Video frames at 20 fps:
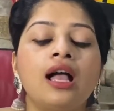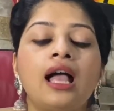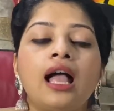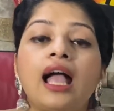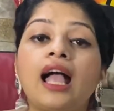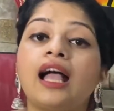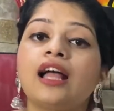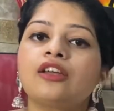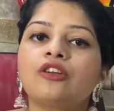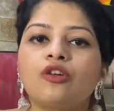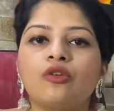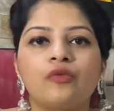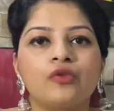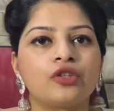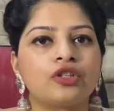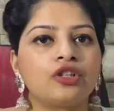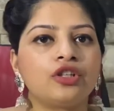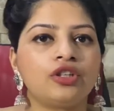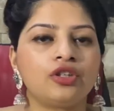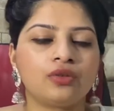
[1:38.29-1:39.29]
and
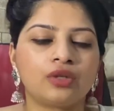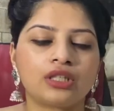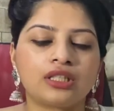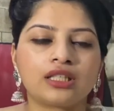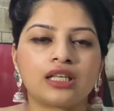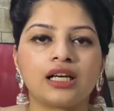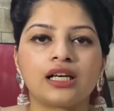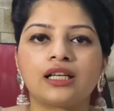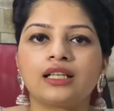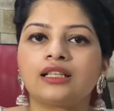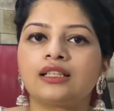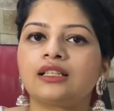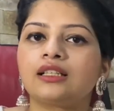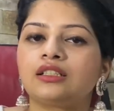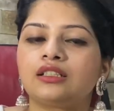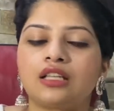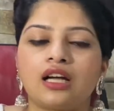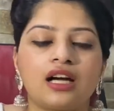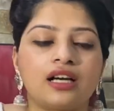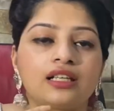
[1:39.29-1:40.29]
obviously you are targeting
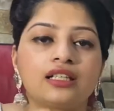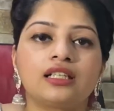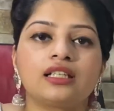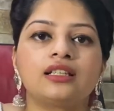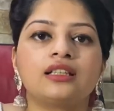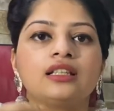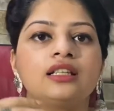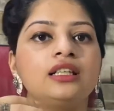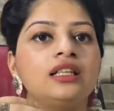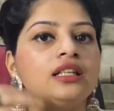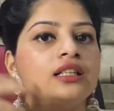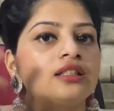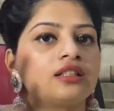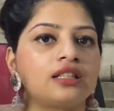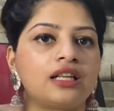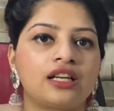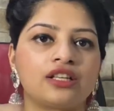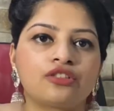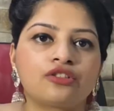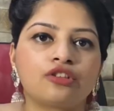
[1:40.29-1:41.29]
the
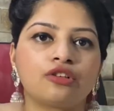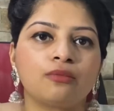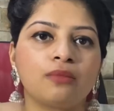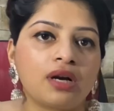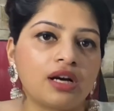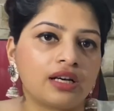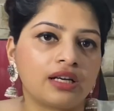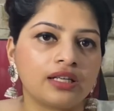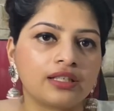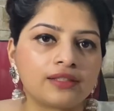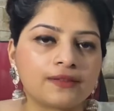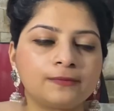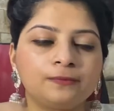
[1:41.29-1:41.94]
international market.